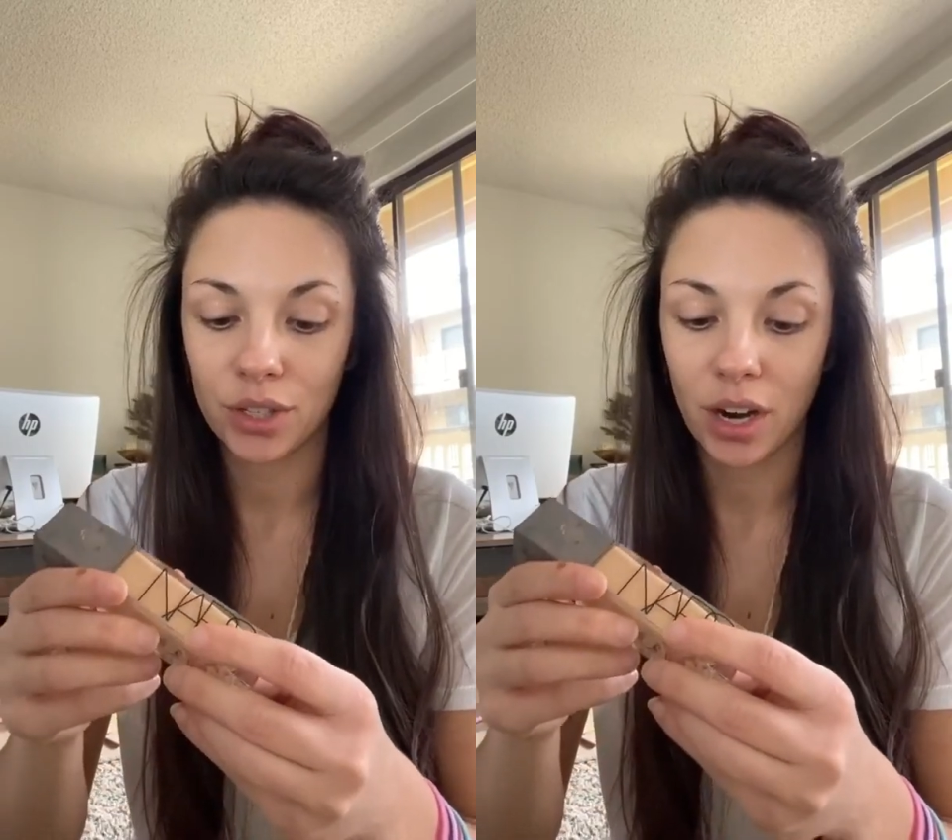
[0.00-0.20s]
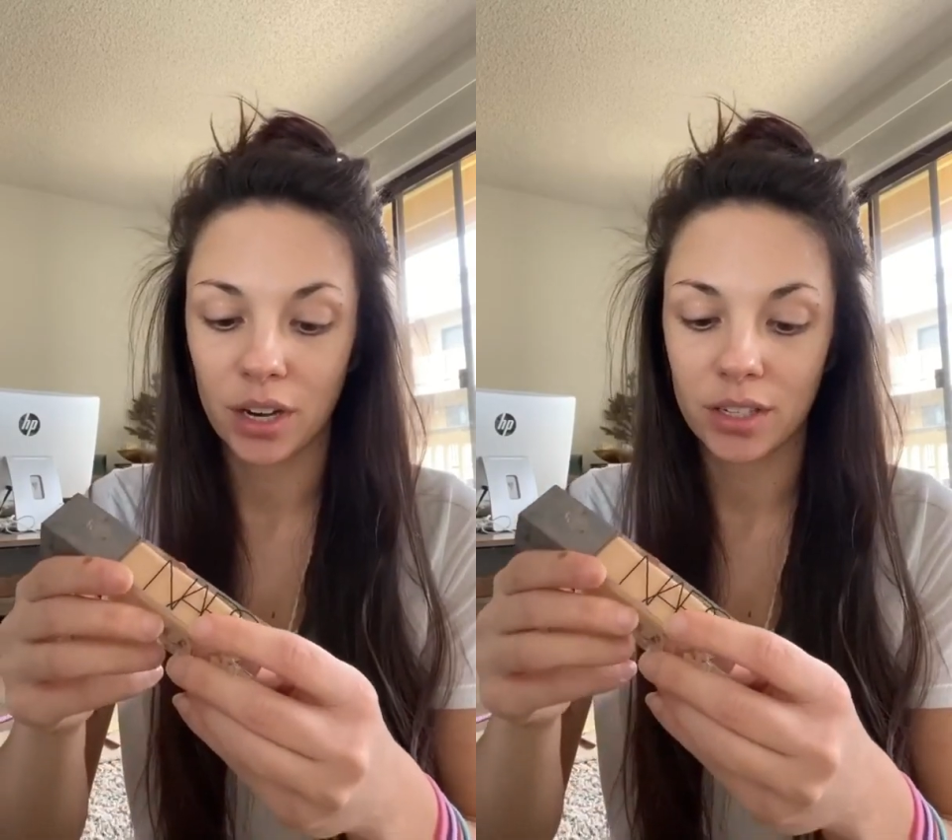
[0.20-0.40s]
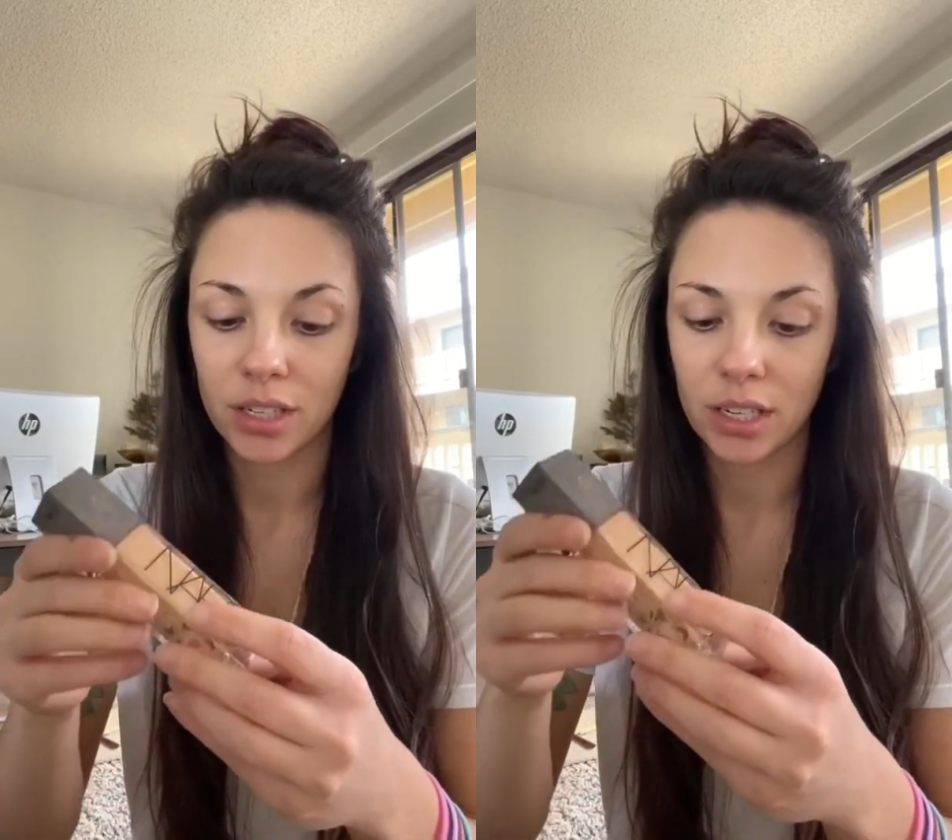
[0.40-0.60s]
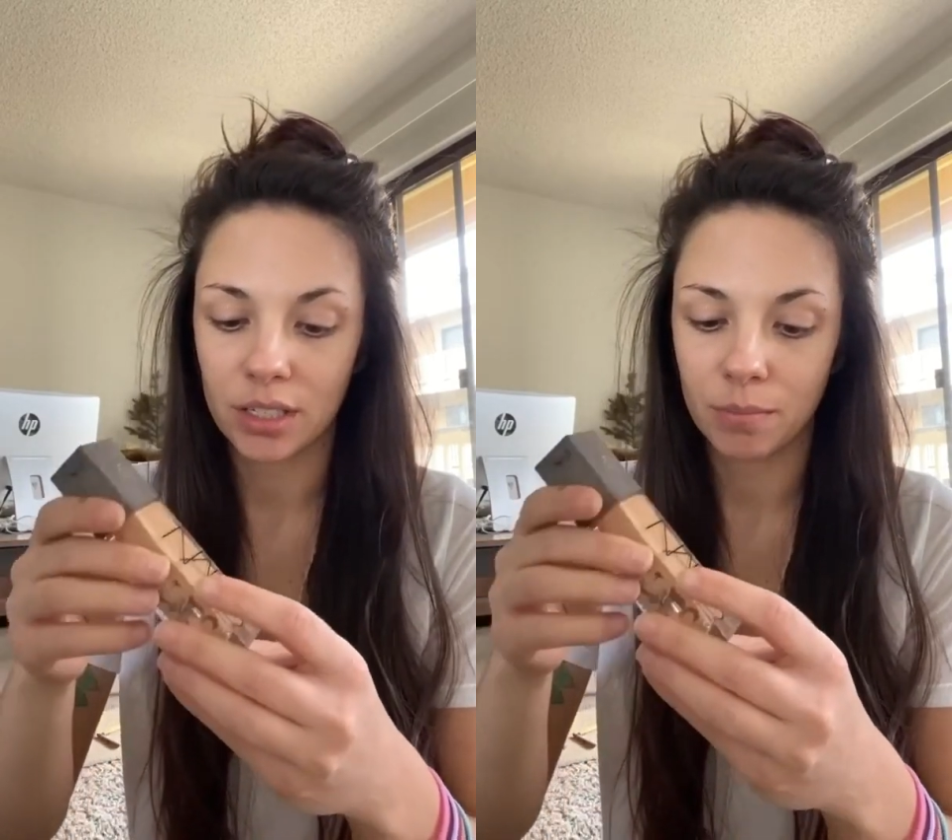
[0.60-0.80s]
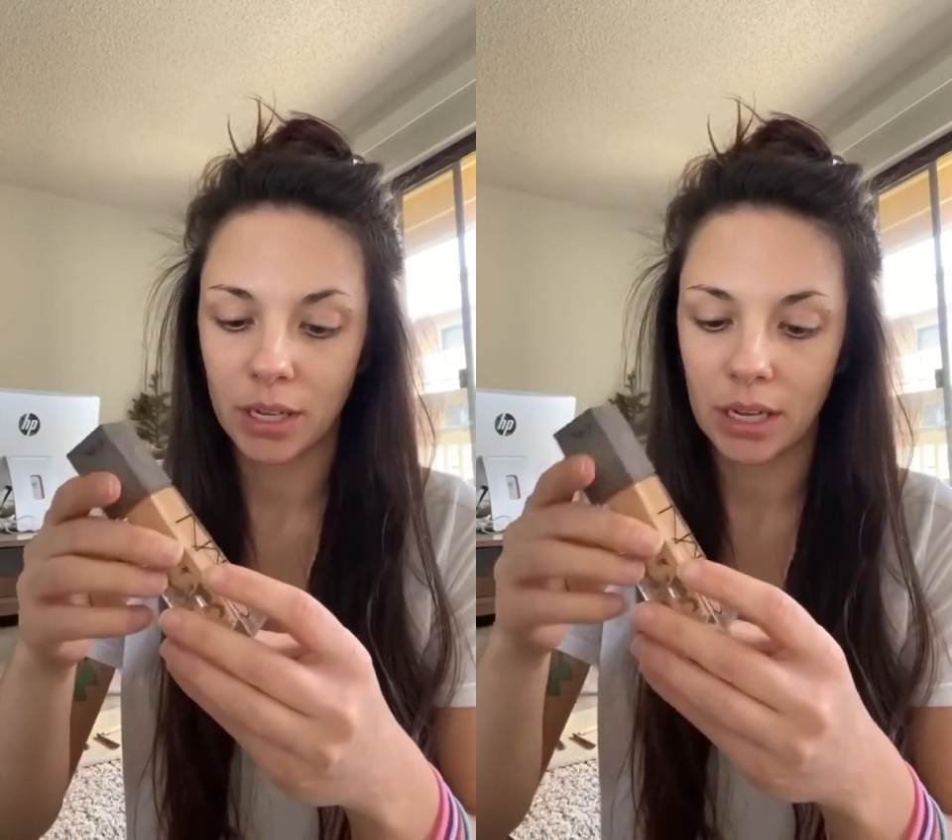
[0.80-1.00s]
NARS
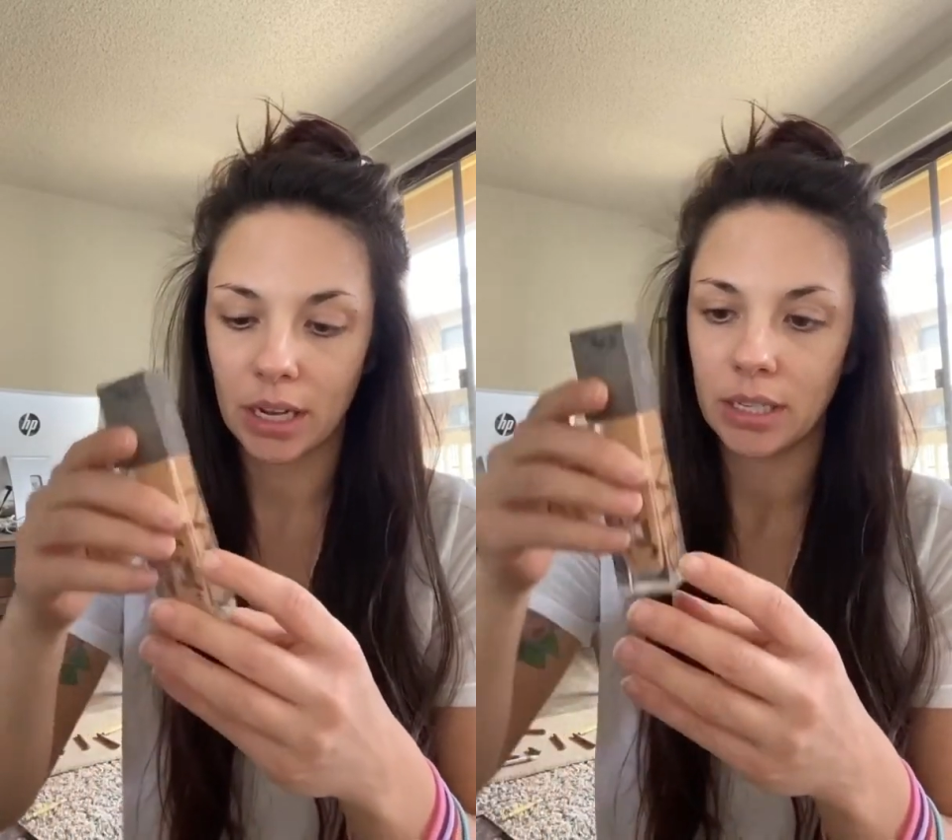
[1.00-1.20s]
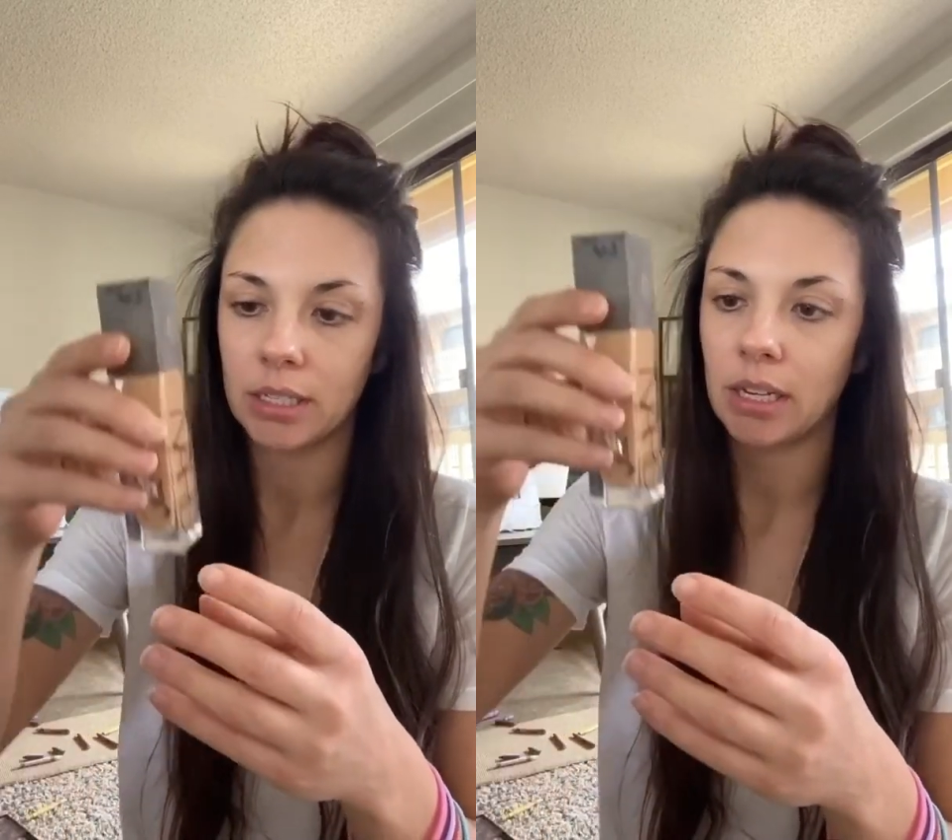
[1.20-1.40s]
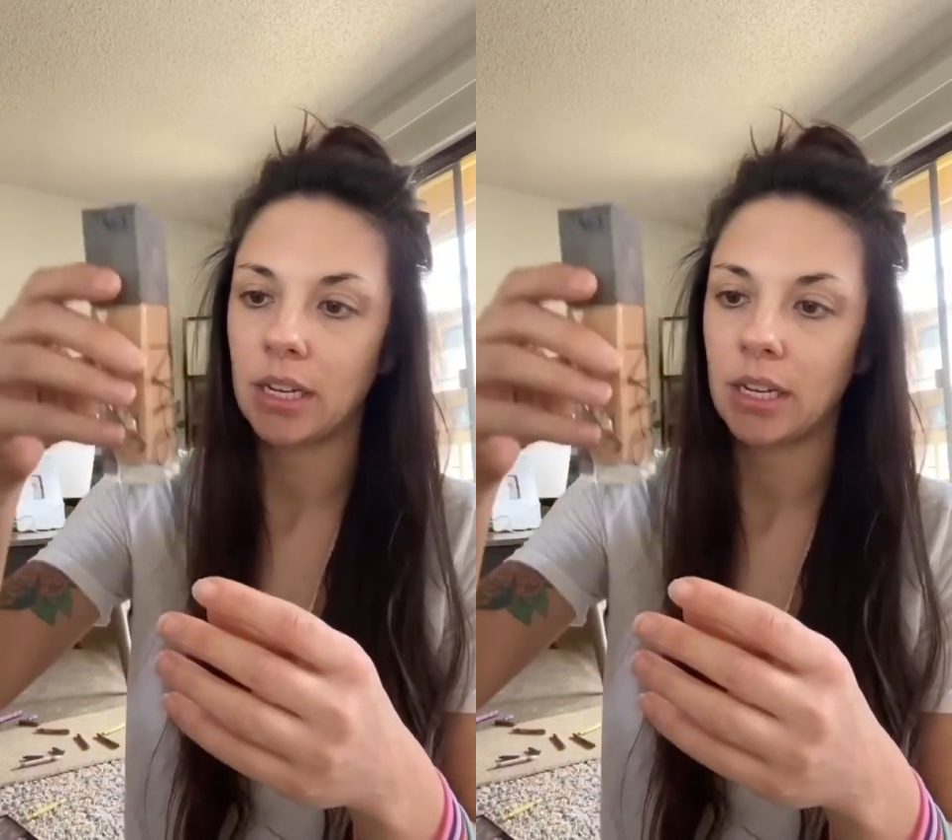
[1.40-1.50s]
is because